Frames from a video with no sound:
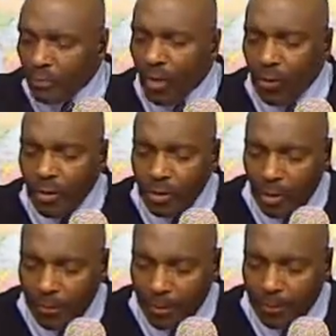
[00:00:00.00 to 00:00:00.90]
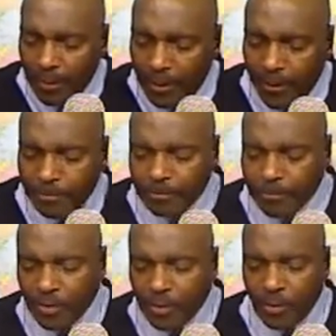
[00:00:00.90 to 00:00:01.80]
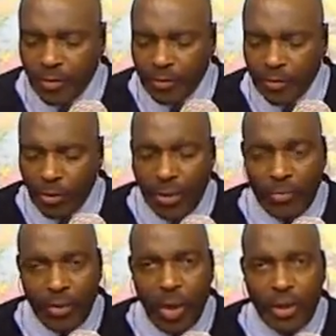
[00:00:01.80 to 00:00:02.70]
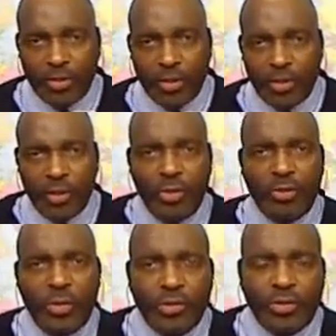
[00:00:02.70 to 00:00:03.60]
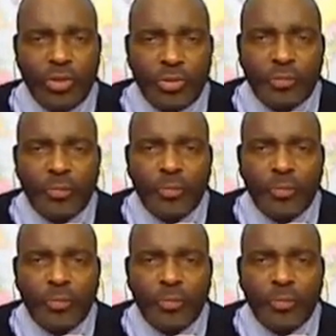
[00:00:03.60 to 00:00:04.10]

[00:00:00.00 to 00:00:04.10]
What do you all think about that? Those of you who are out there watching the show, those of you